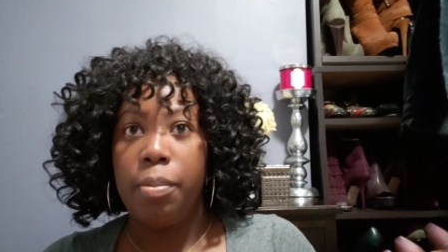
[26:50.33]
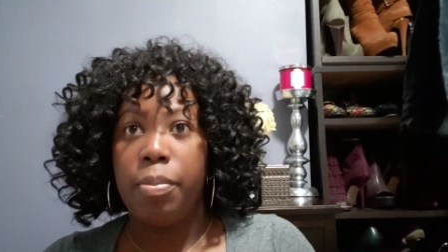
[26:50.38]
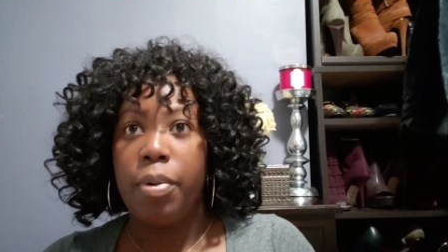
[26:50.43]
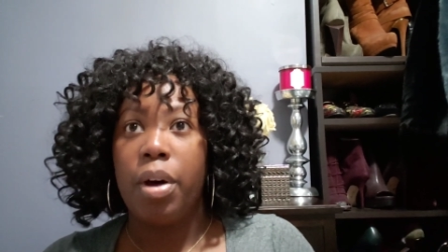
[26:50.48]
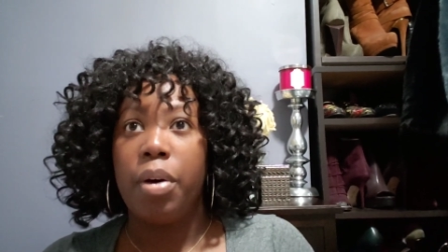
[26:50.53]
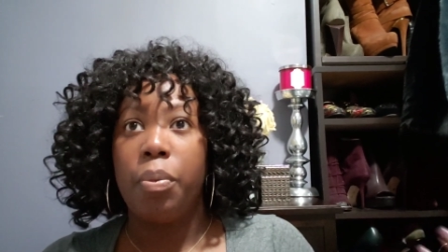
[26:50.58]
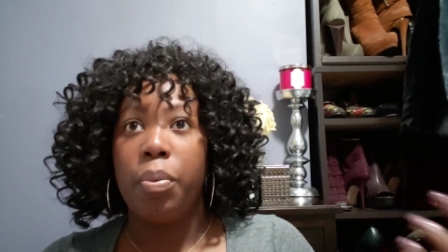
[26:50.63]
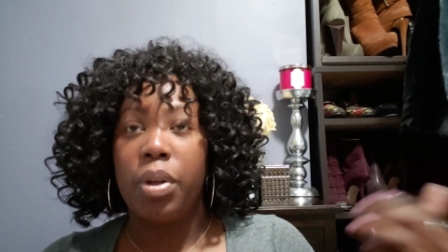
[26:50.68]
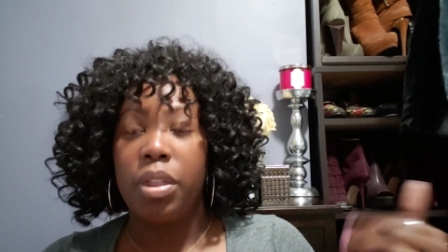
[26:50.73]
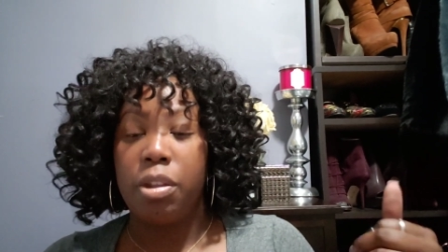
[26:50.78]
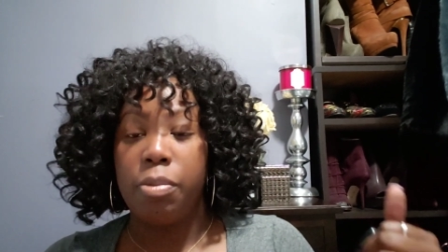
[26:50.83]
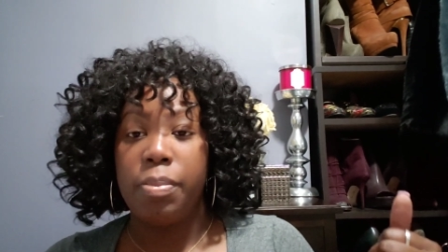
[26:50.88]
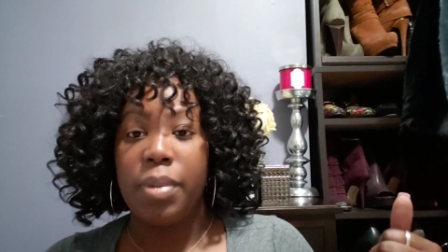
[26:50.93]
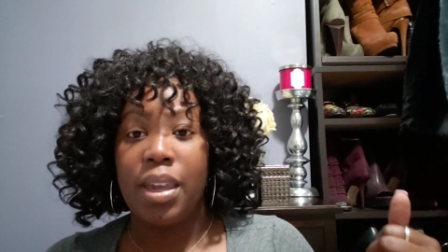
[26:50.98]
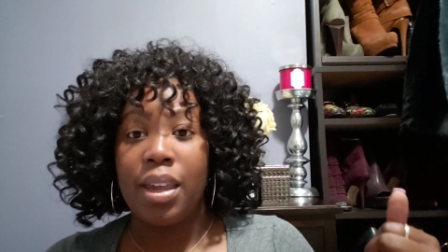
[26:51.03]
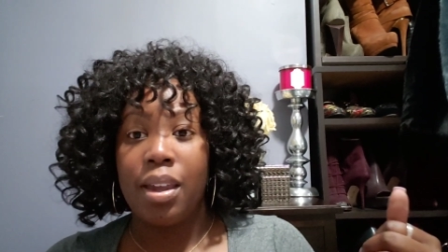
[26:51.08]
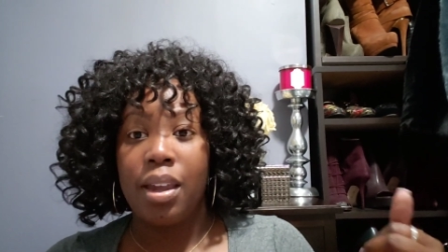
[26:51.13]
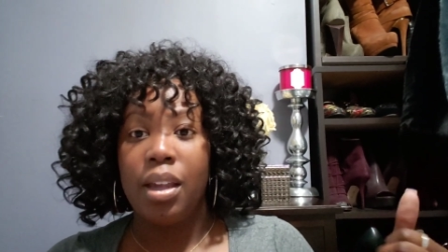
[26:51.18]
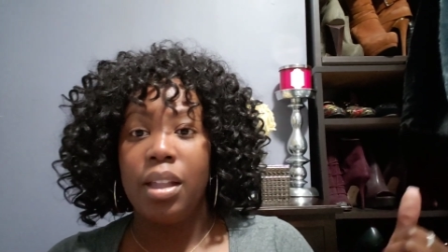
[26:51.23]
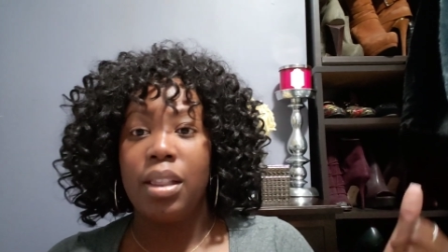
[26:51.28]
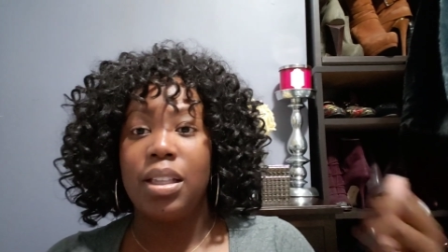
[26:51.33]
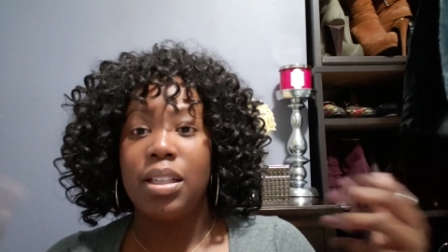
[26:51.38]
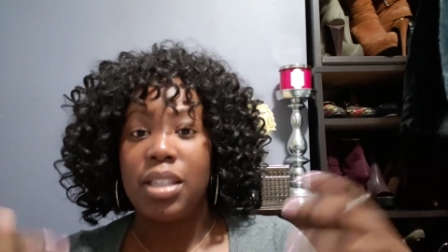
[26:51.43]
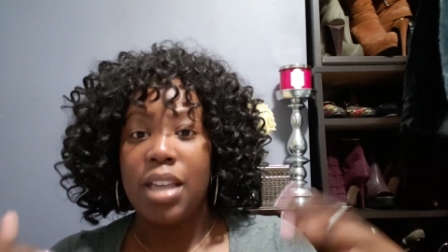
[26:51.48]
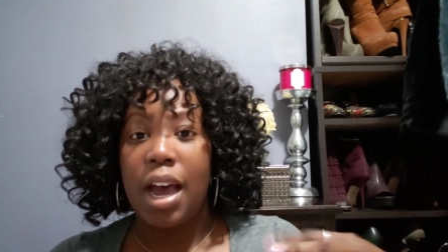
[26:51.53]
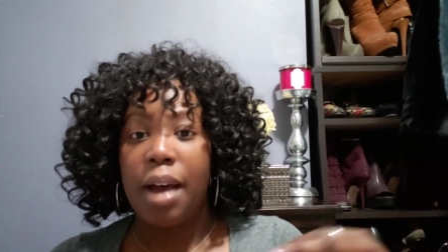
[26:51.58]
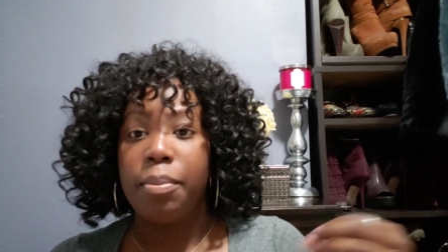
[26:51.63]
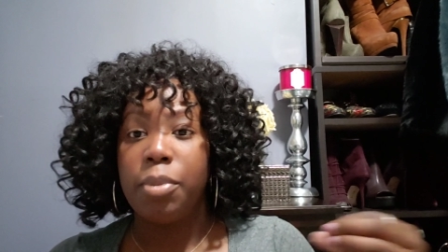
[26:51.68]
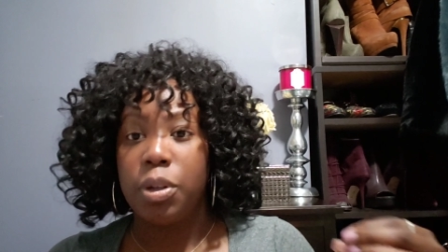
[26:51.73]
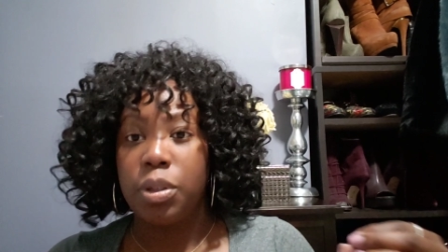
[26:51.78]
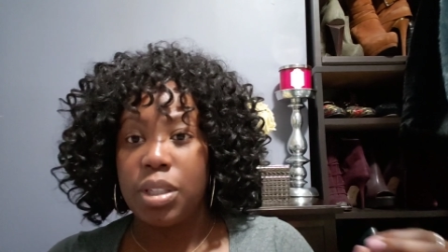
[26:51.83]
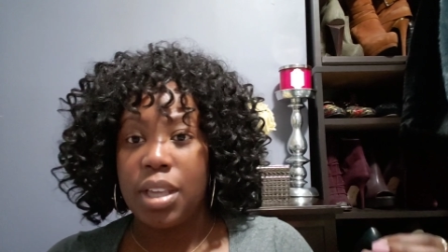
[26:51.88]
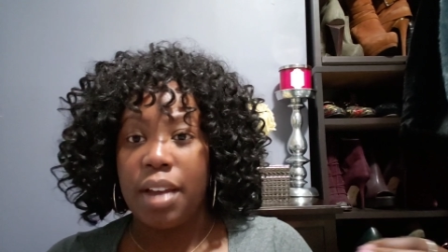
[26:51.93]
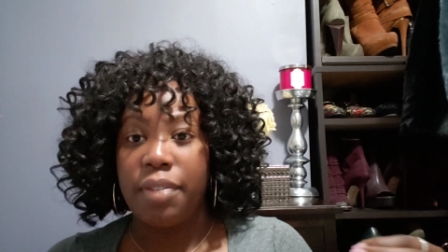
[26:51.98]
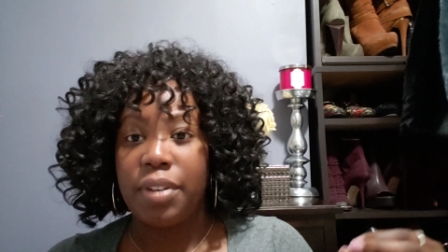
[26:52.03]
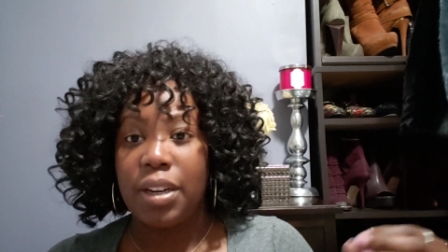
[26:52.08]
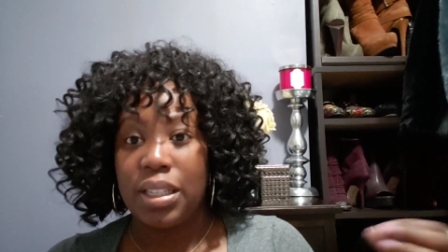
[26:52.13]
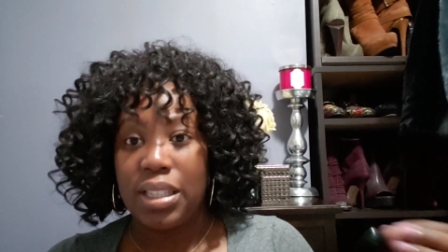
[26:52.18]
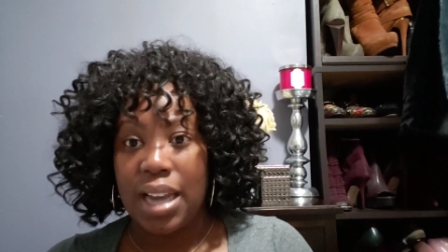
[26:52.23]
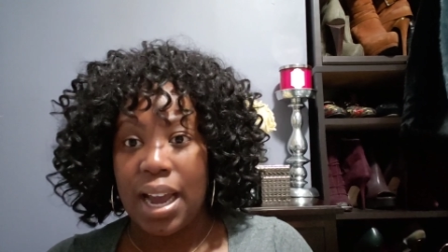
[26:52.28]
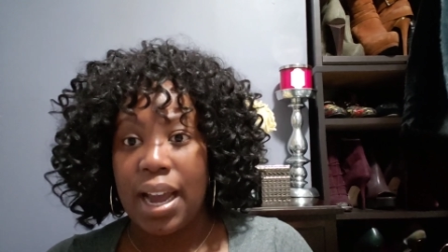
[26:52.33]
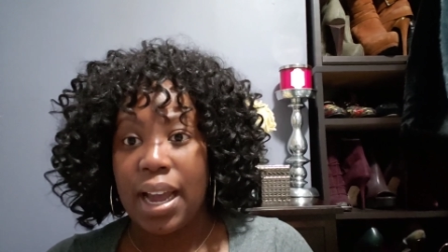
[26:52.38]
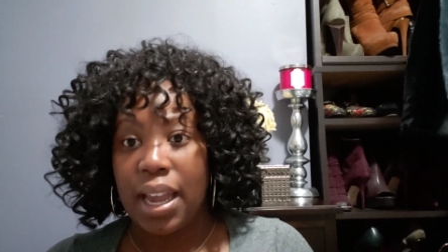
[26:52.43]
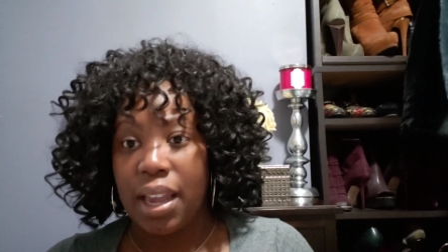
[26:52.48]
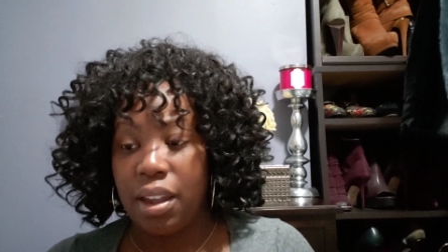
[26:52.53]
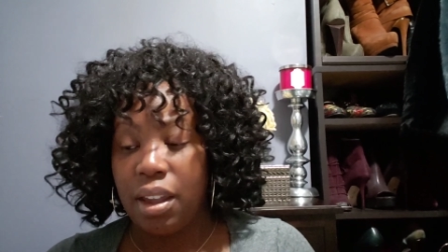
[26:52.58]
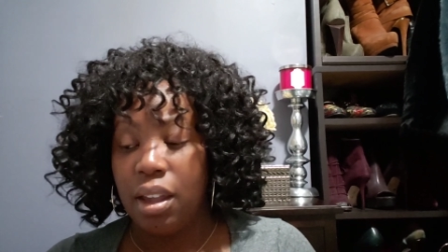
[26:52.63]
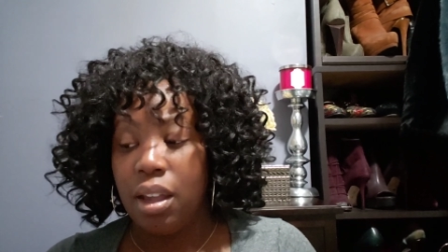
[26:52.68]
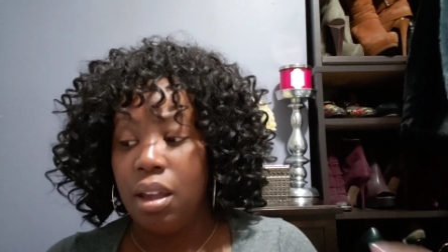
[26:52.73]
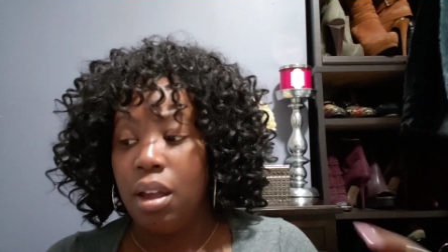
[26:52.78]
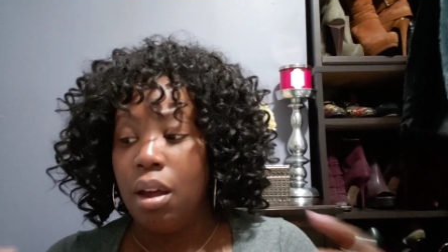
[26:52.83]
But with me, the top notes have to die